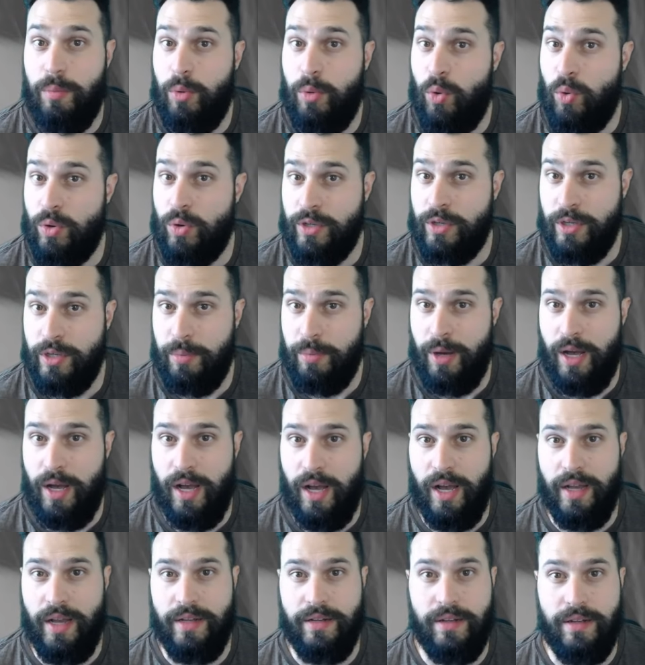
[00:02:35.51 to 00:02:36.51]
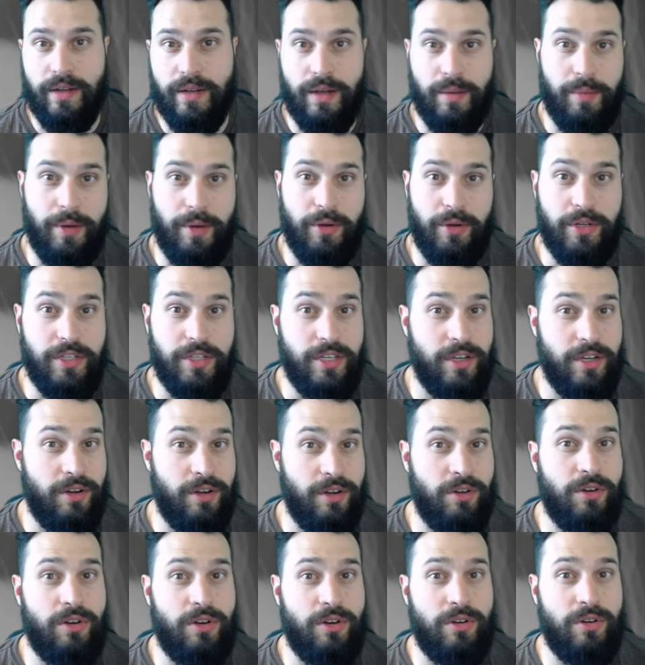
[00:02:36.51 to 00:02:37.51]
porcupine about a
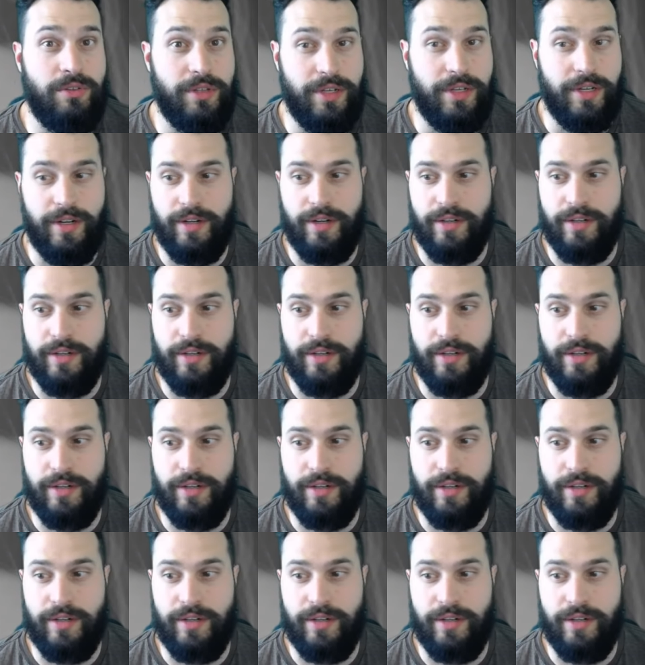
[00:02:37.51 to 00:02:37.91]
year earlier,